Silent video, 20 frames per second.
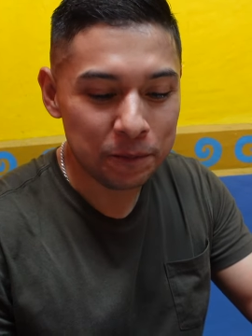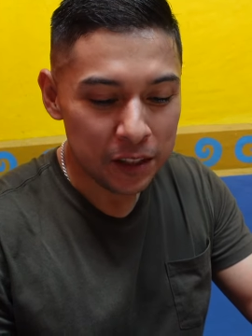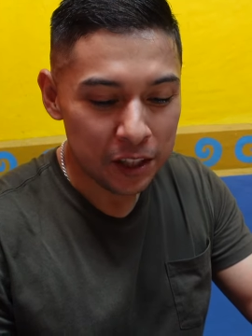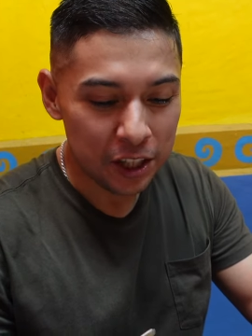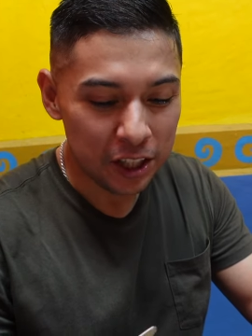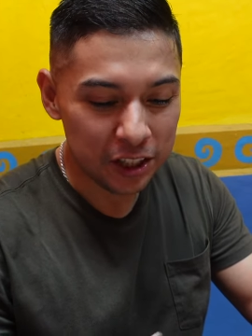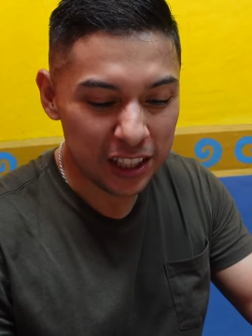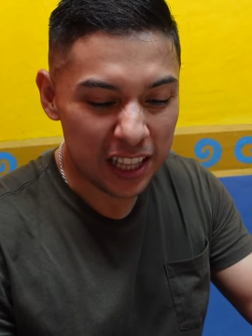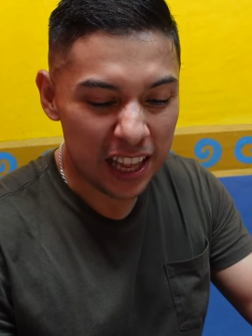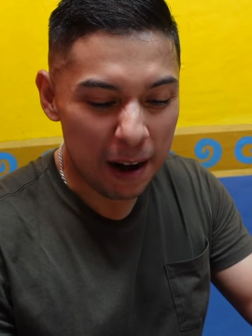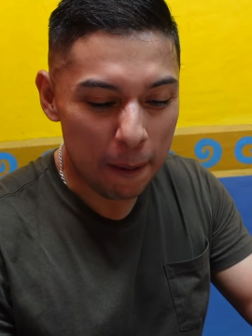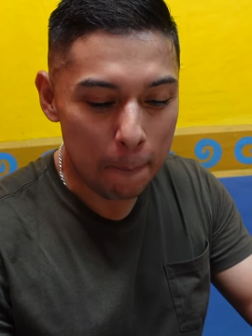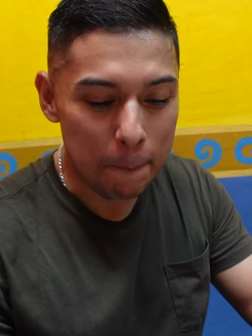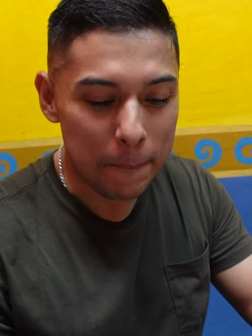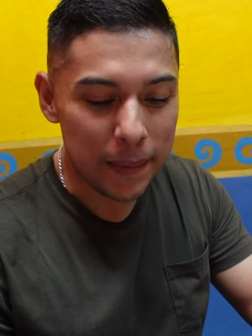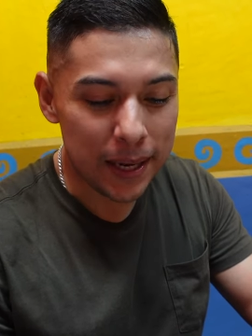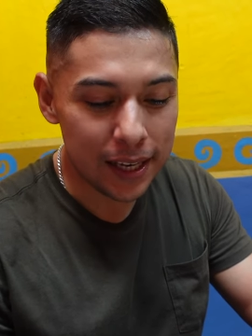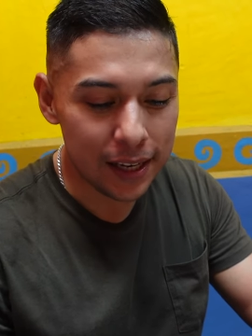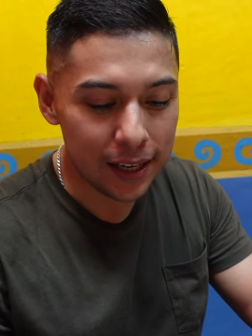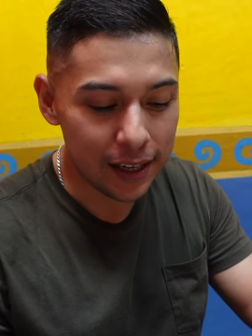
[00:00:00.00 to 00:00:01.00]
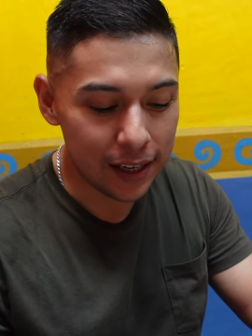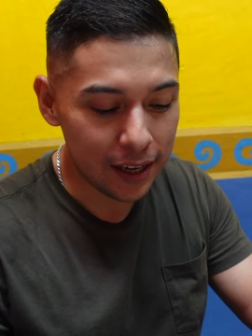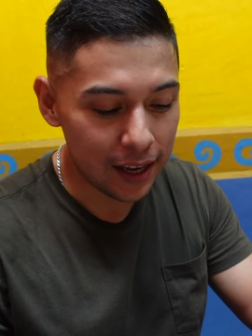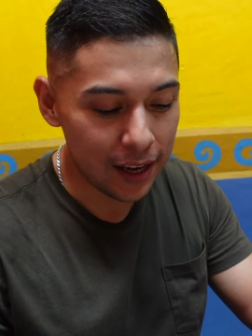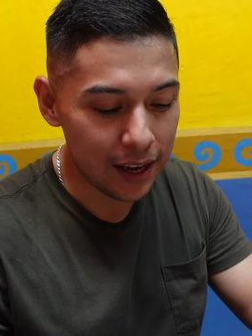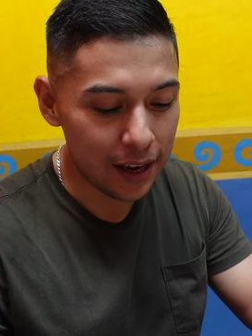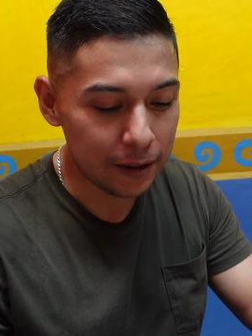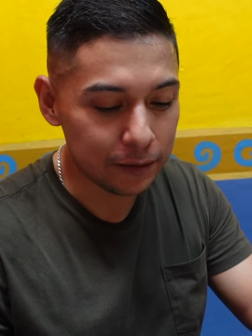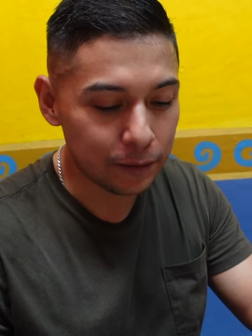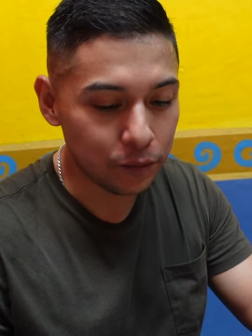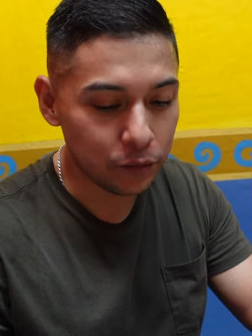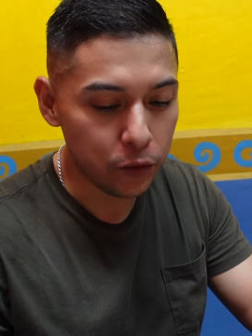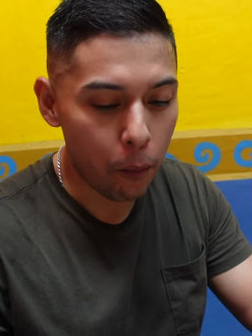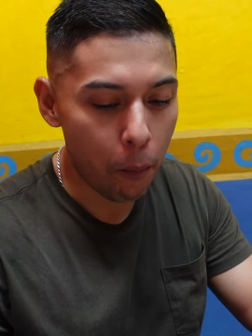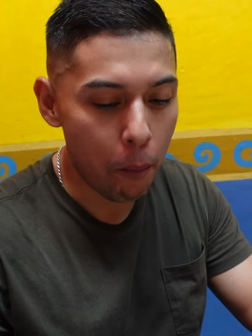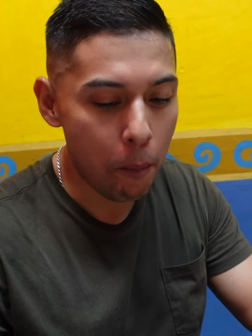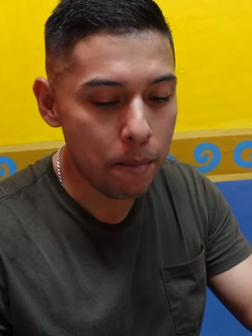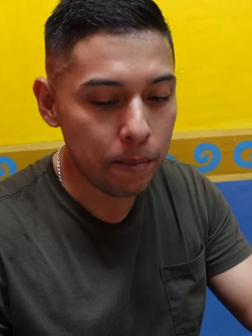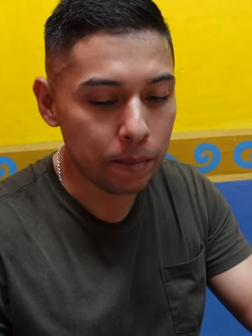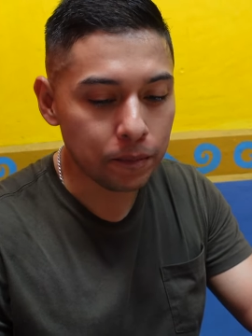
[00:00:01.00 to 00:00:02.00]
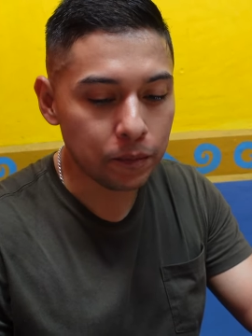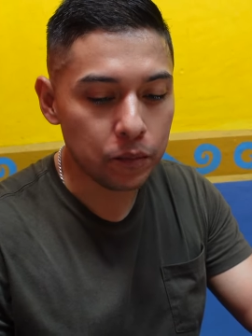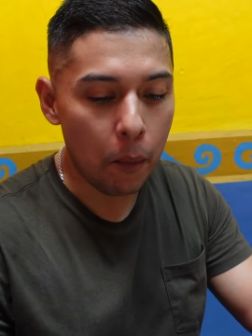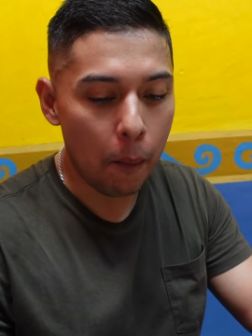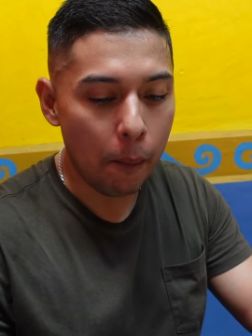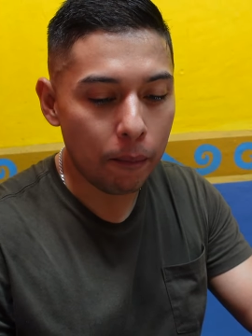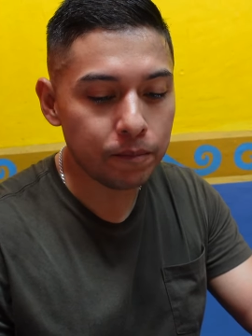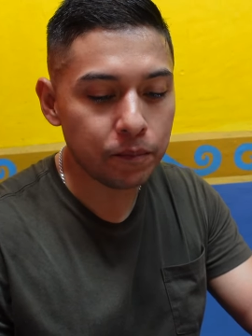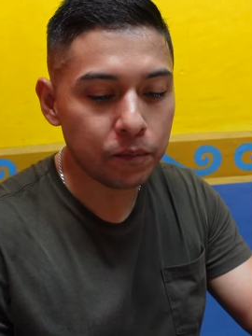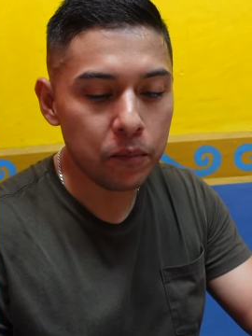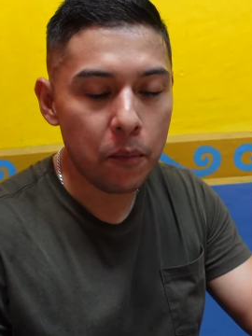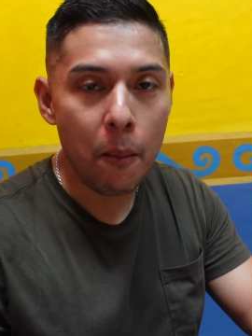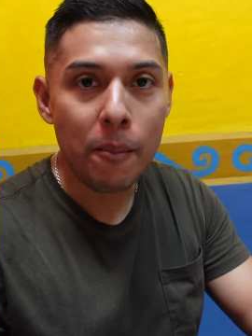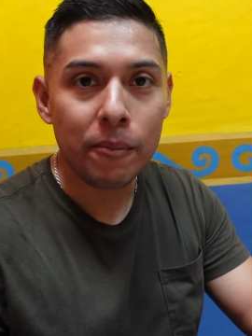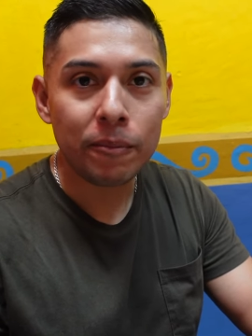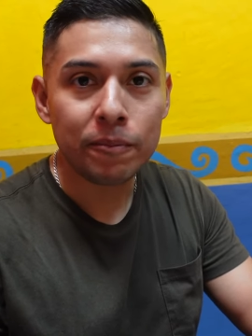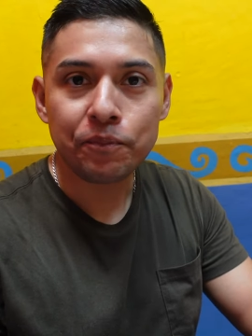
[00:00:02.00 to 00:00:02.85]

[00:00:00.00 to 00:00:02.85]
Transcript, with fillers: There's a lot of meat in it. Is it spicy?